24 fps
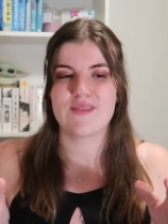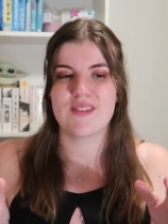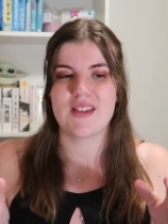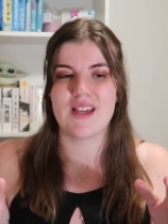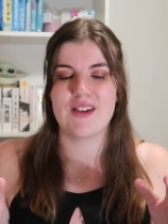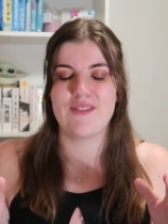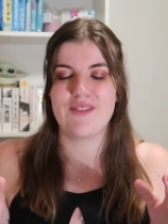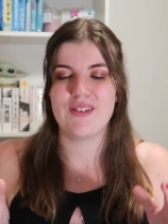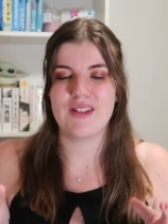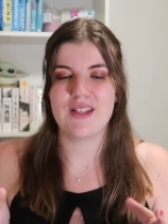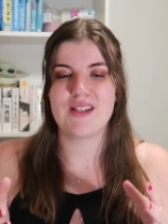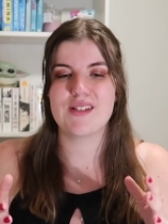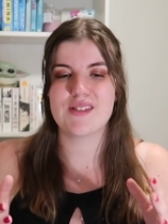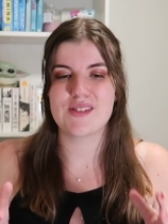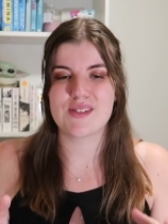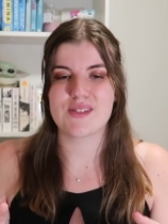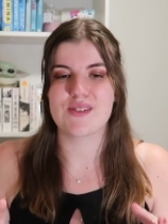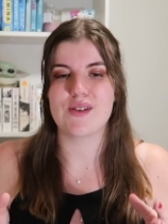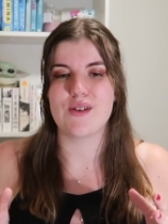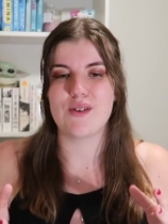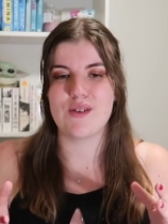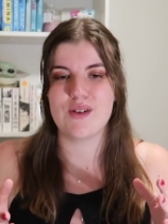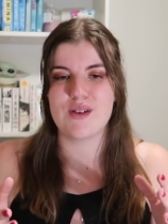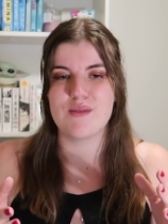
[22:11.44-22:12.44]
I feel like it's
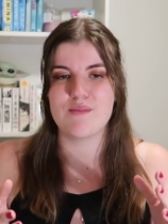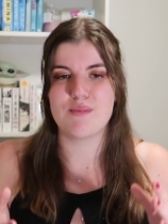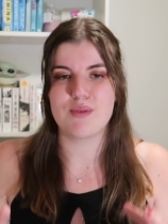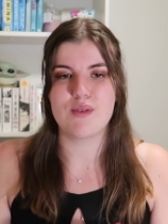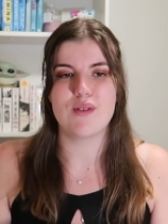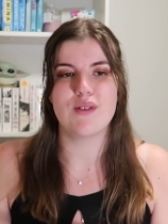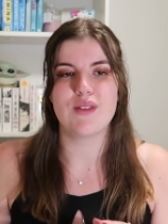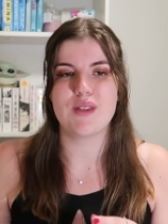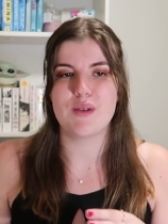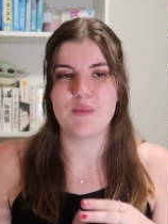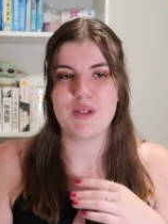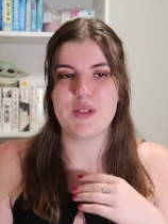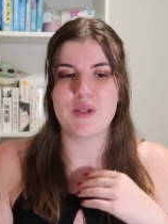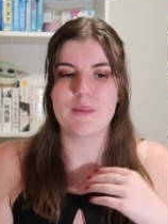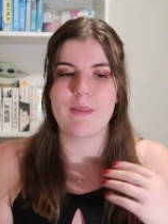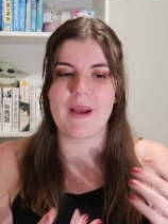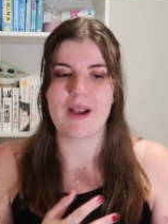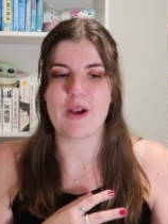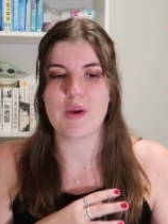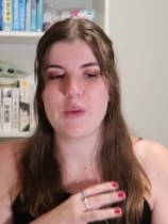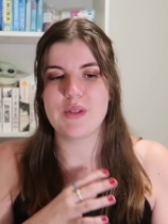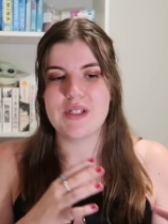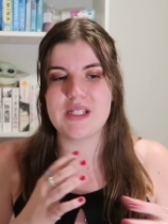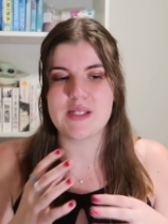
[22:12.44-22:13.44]
so important that we look
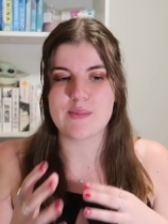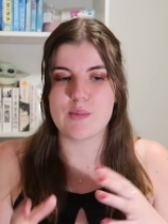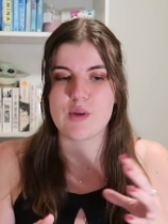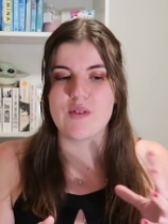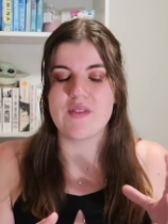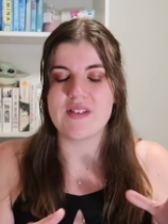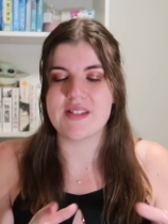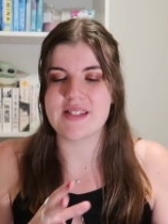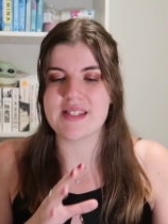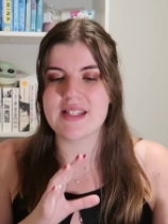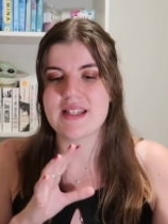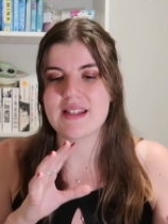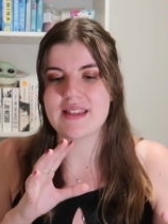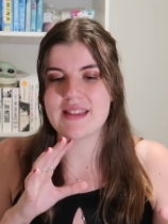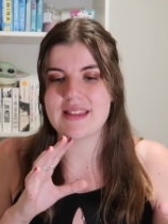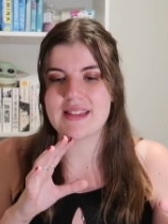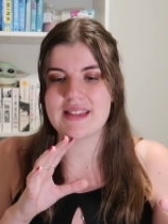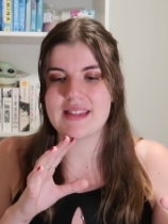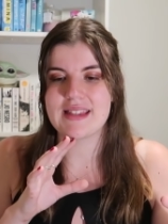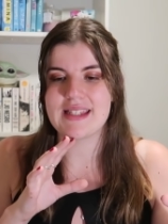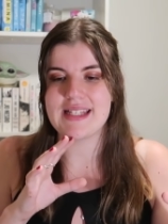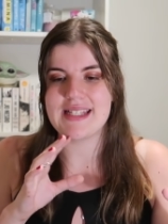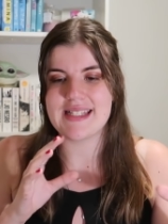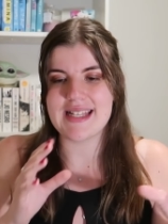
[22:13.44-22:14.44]
back on these movies that
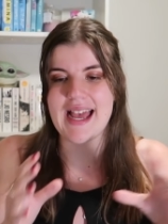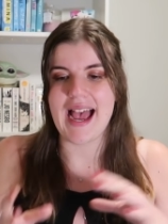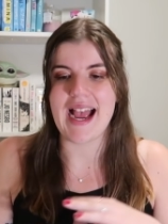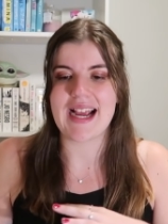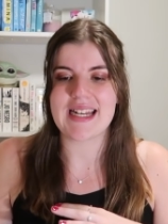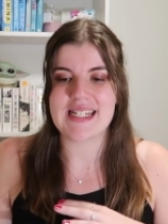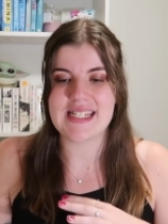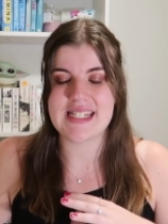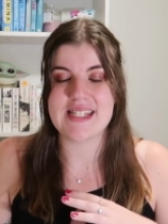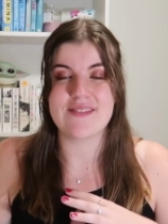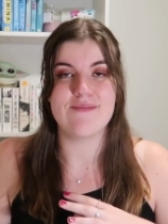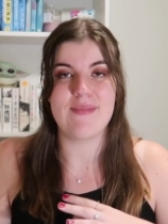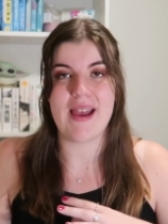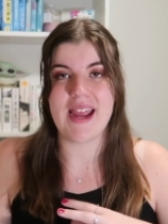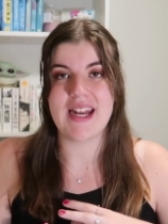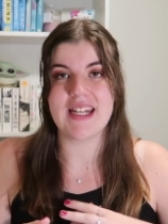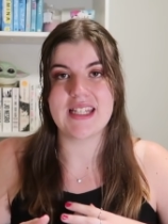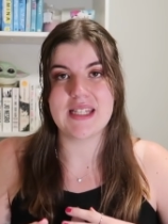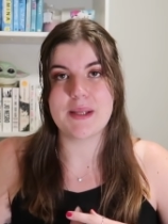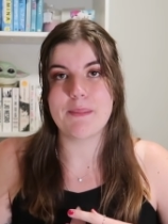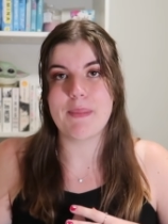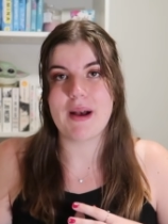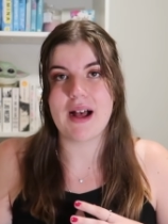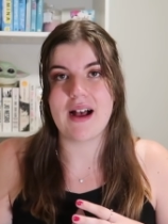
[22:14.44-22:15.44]
these actors have made
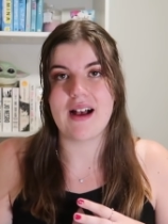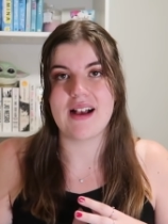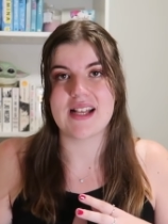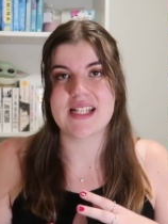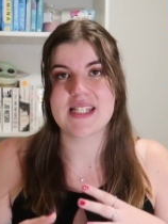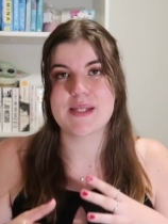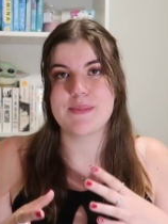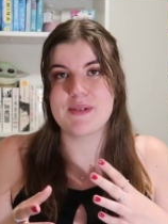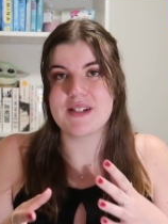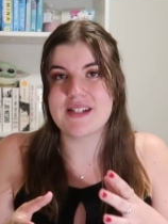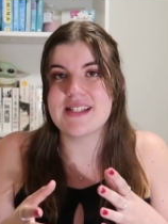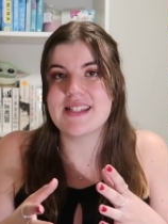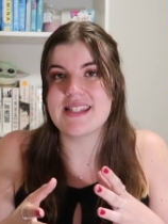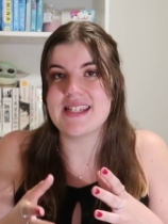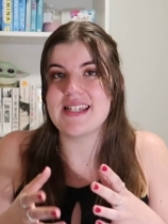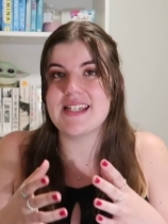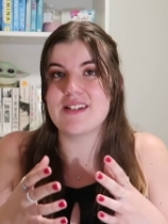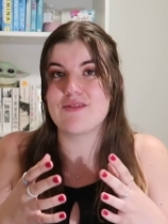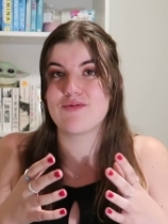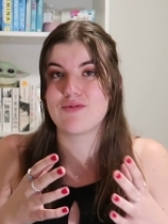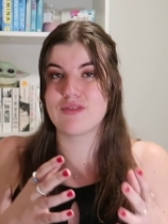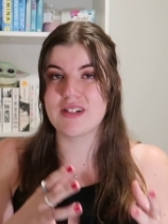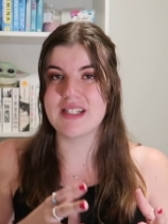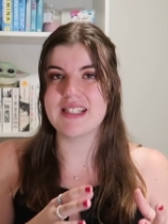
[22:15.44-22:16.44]
in the past because
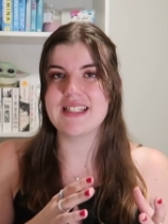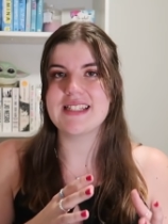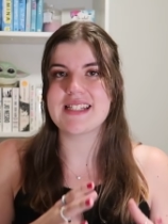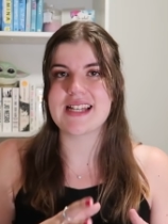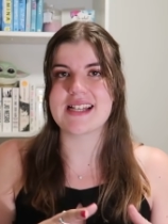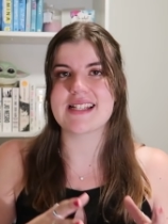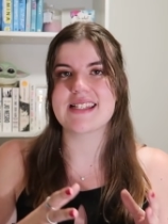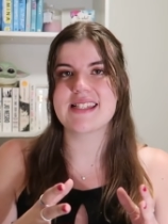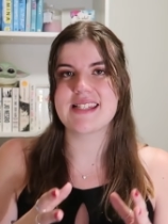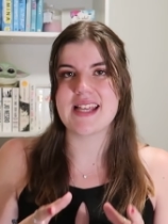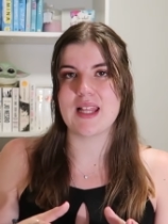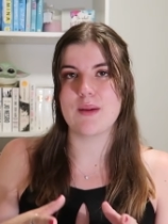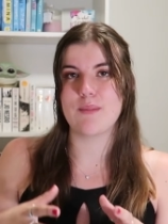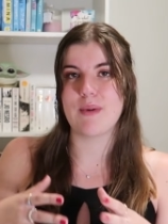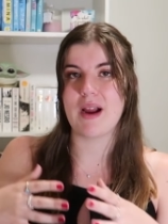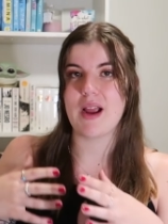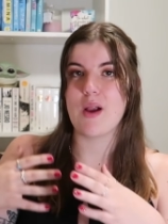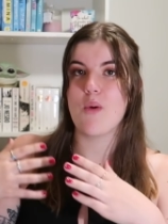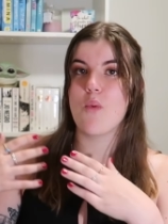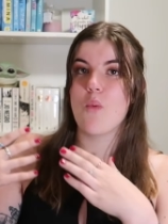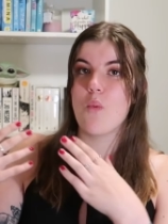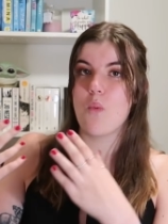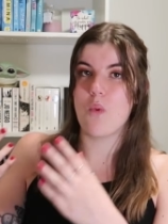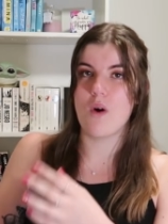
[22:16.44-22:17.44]
it really does
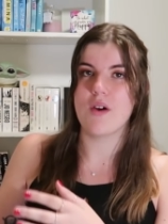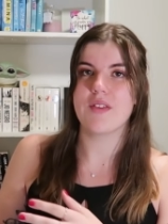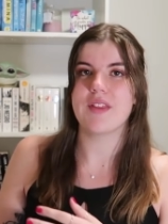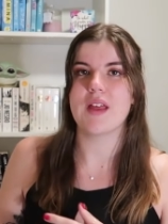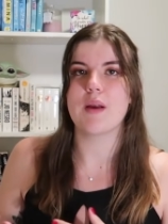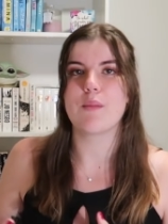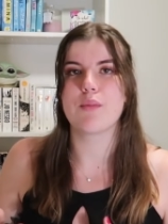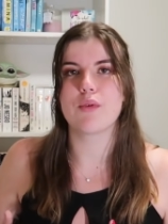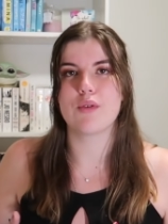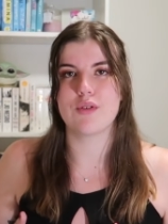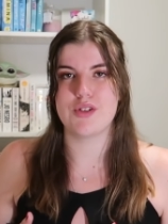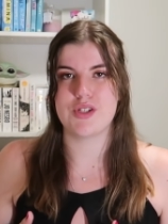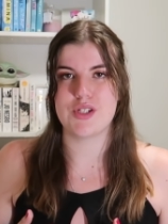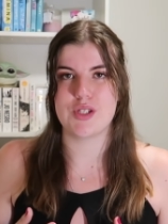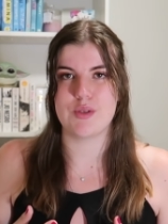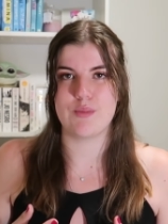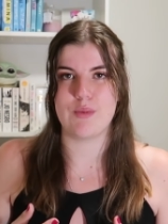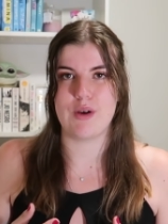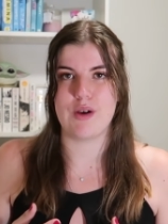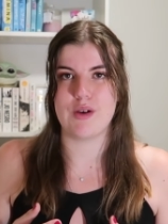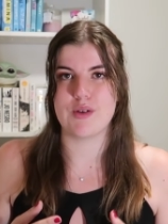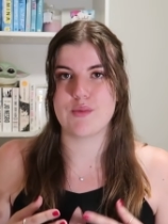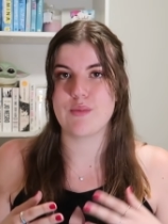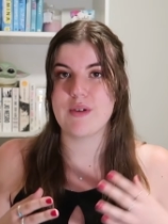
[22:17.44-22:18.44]
celebrate what they brought into the
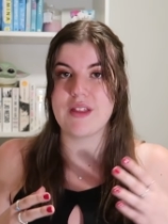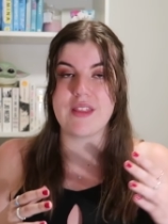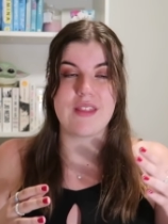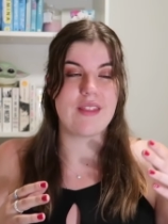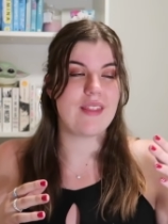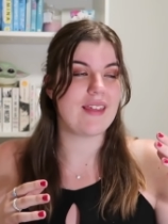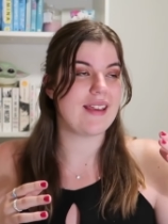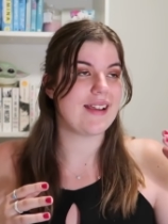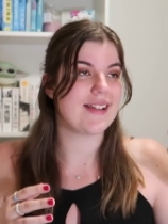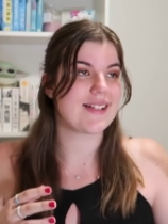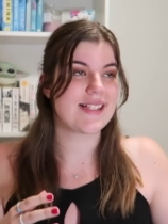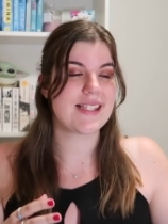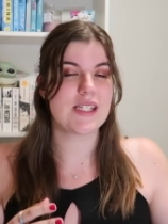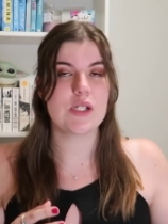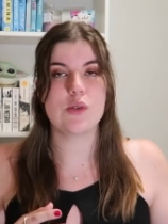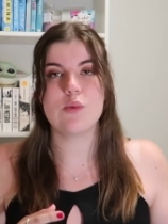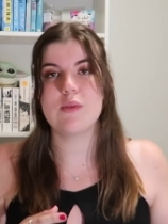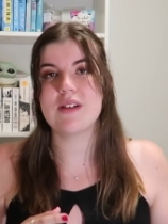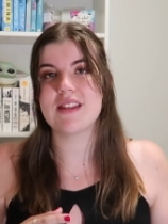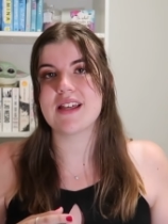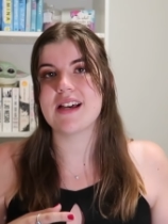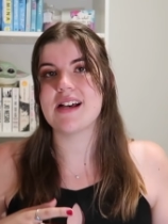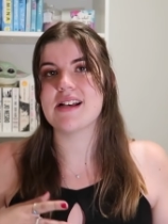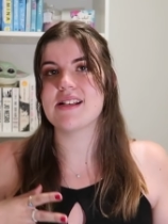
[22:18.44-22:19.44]
world, whether they are still
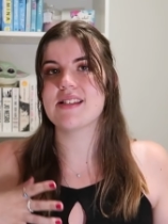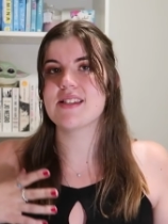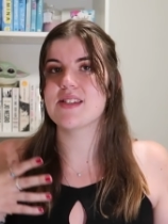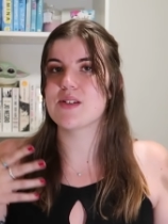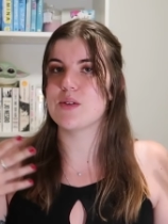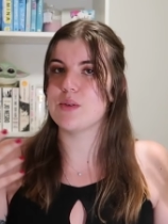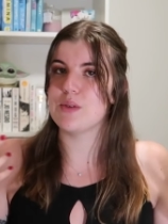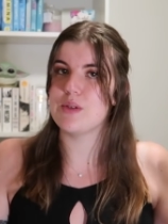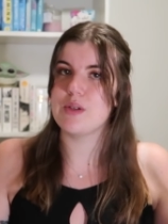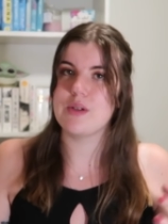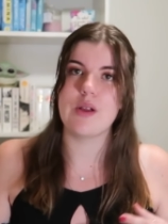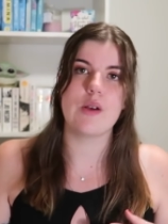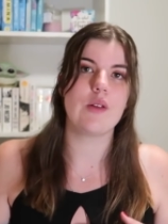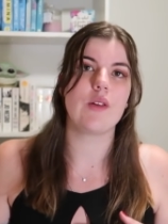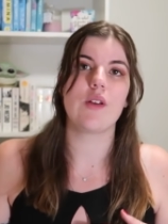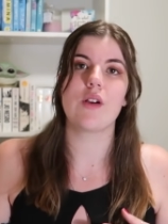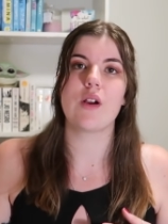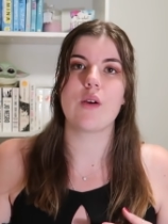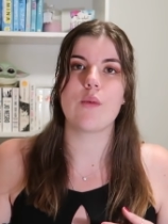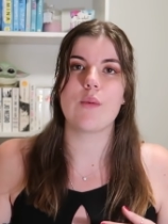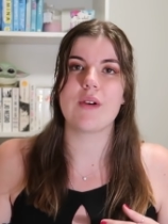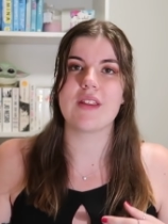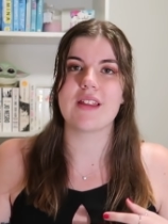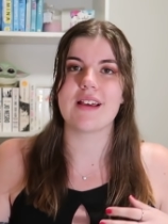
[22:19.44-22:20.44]
with us or no
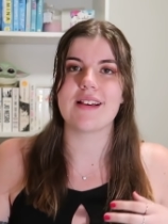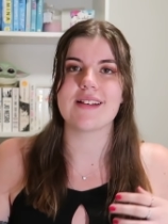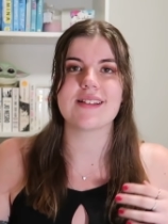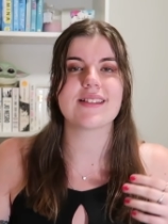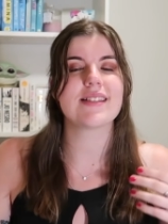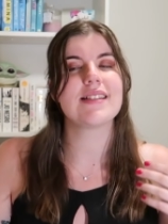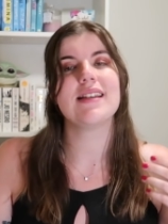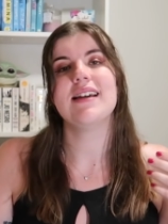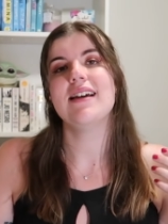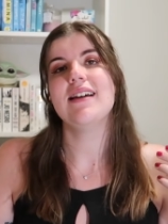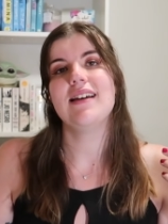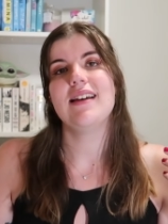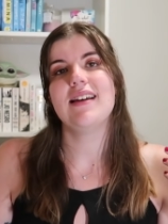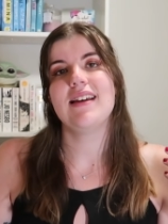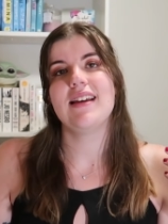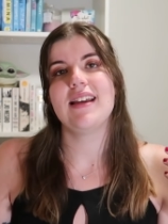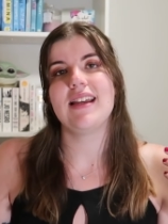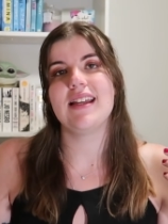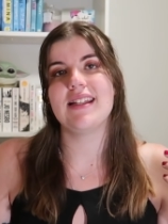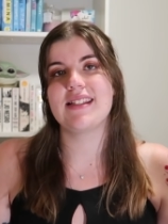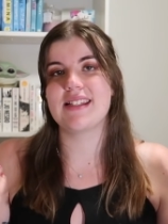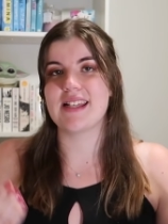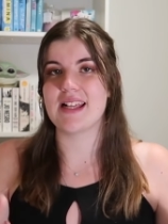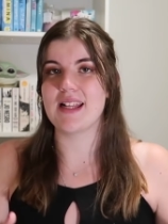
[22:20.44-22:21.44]
longer with us.
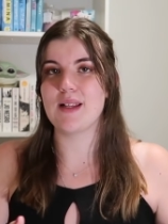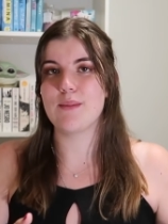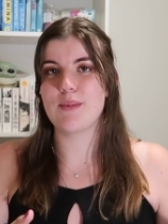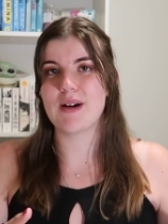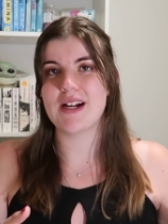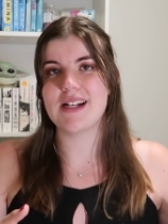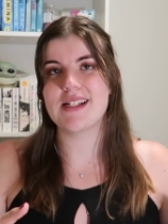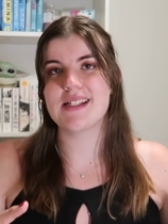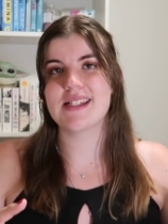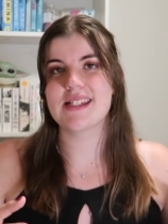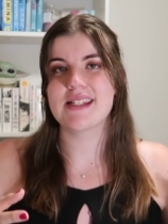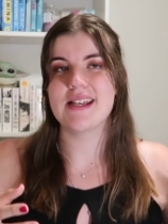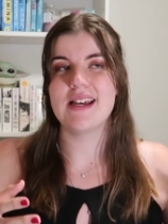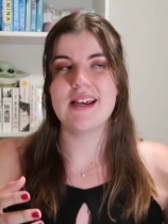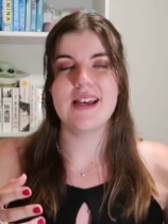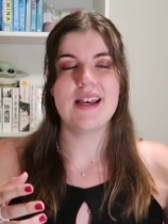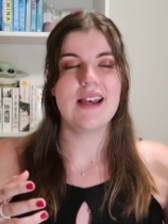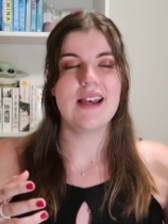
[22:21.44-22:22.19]
It celebrates